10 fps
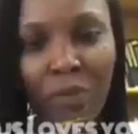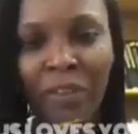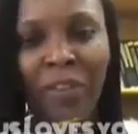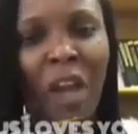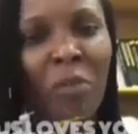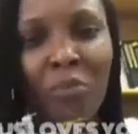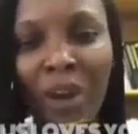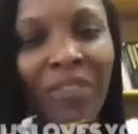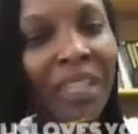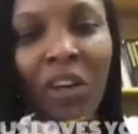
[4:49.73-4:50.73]
braver than the
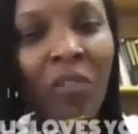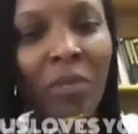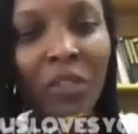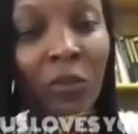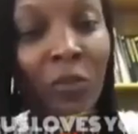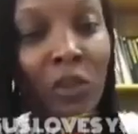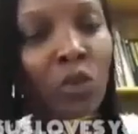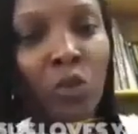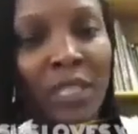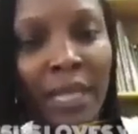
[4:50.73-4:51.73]
government officials who
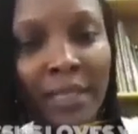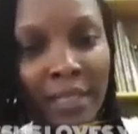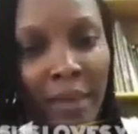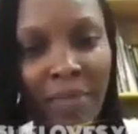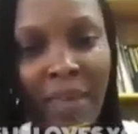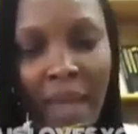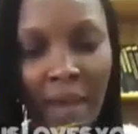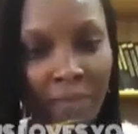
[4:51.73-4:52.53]
sent them there.